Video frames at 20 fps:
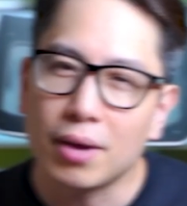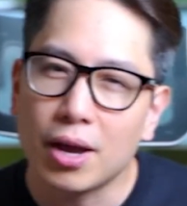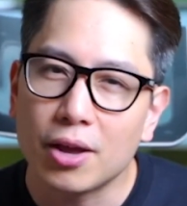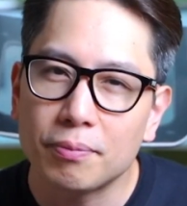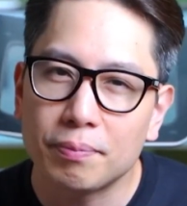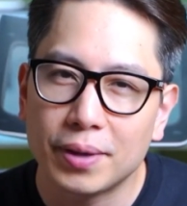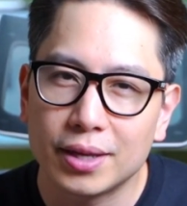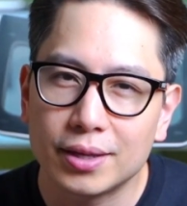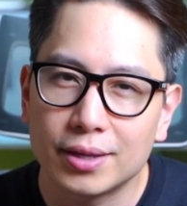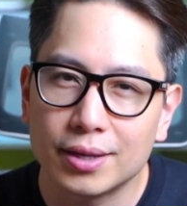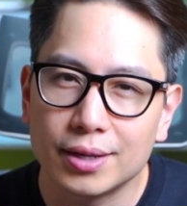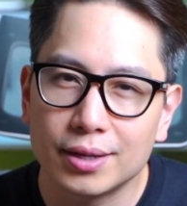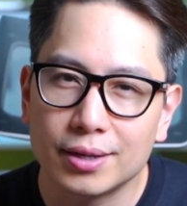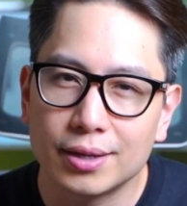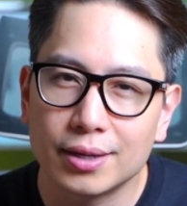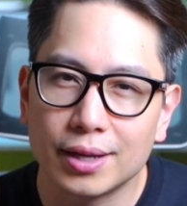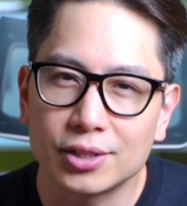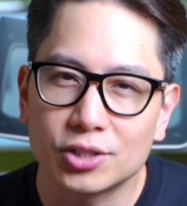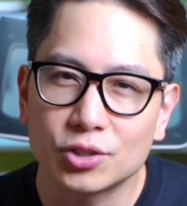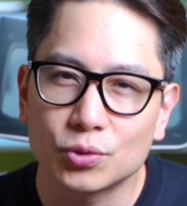my
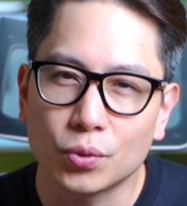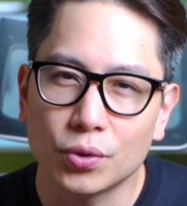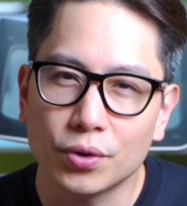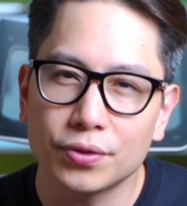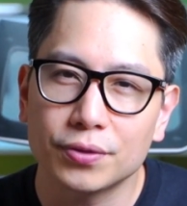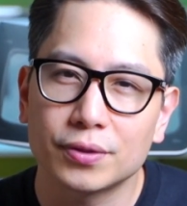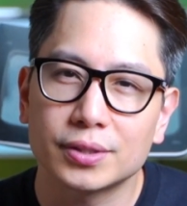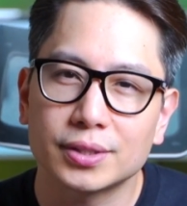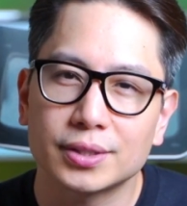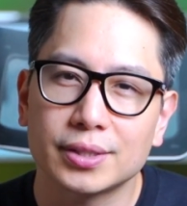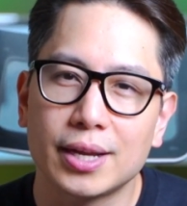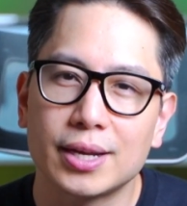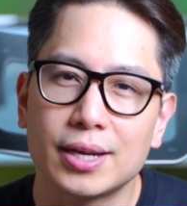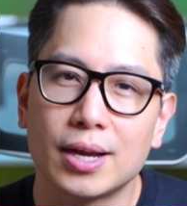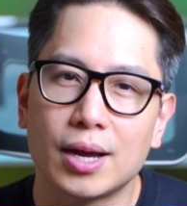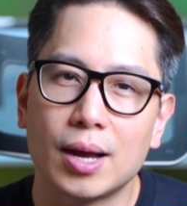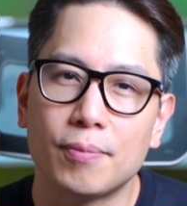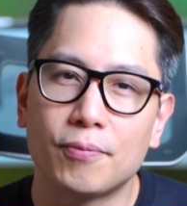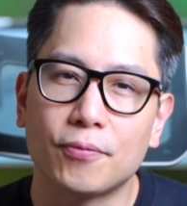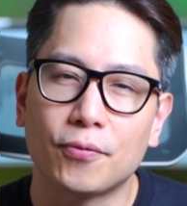opinion, it's worth to sign
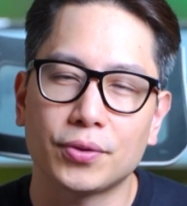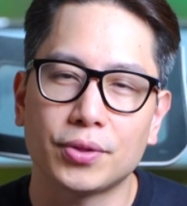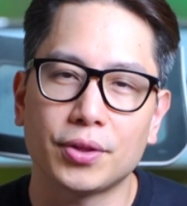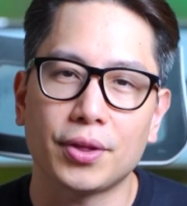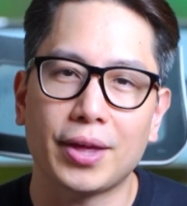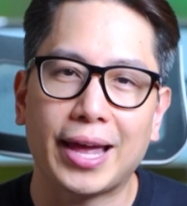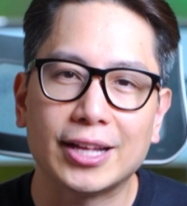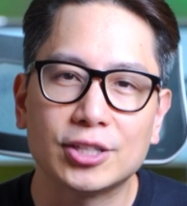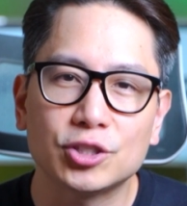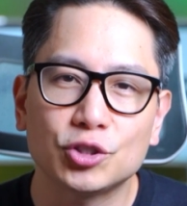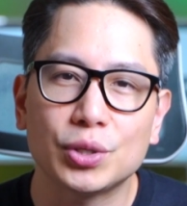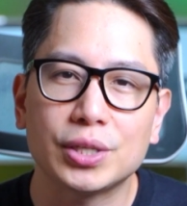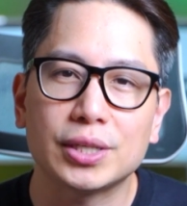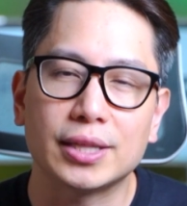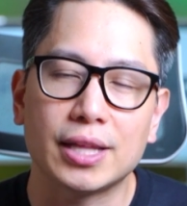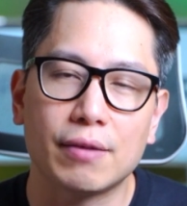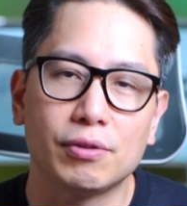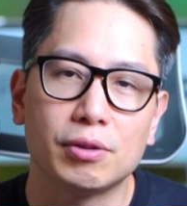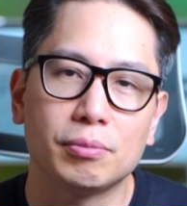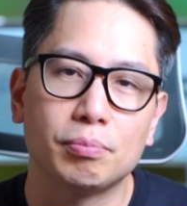up for the
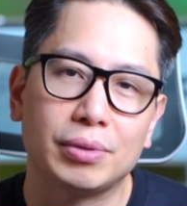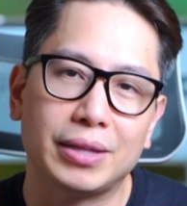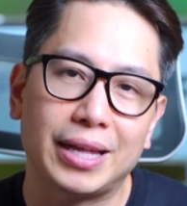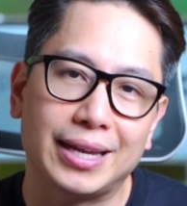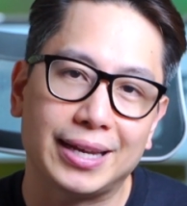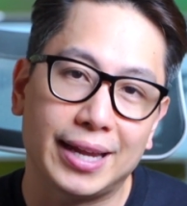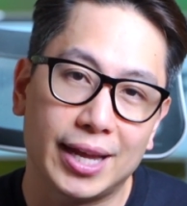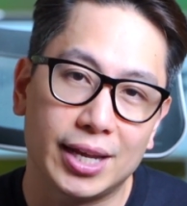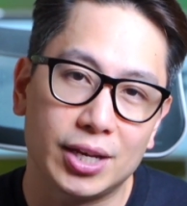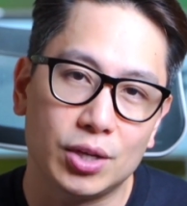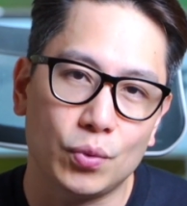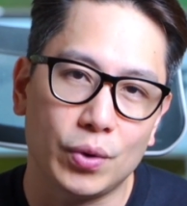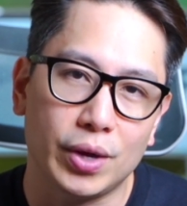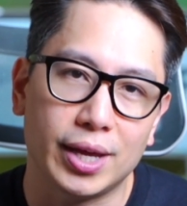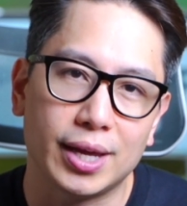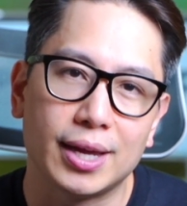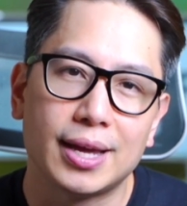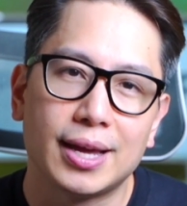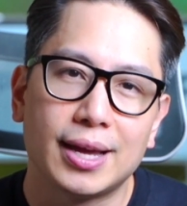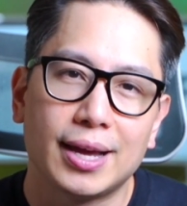entry-level plan
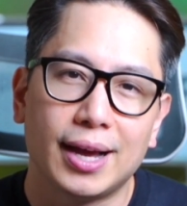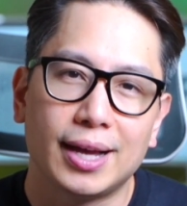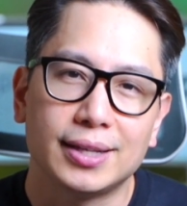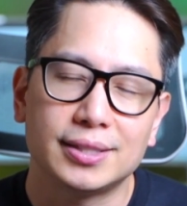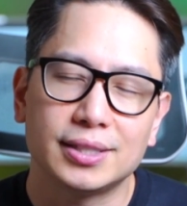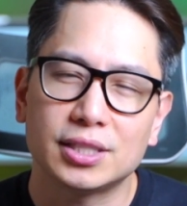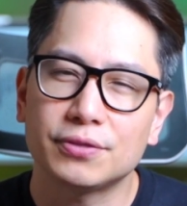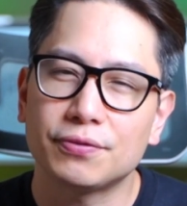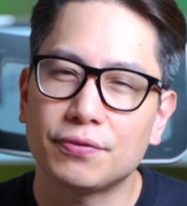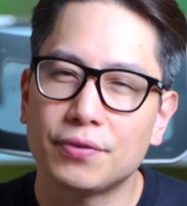anyway as it's